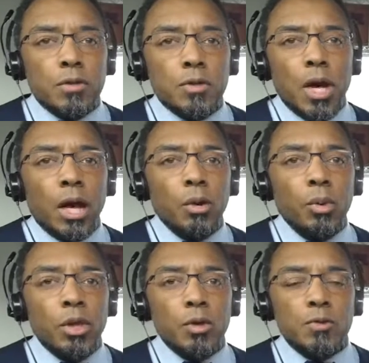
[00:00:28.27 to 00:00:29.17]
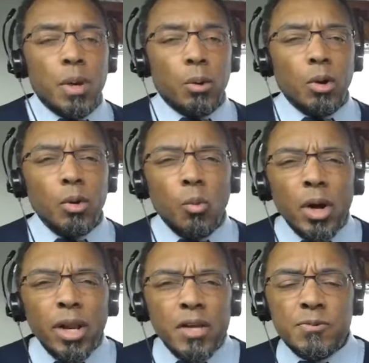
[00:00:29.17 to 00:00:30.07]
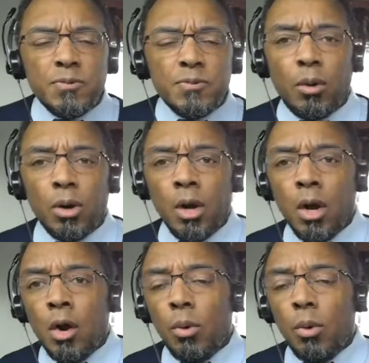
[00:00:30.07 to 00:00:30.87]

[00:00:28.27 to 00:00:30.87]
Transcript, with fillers: So, how do we use power? And what is power?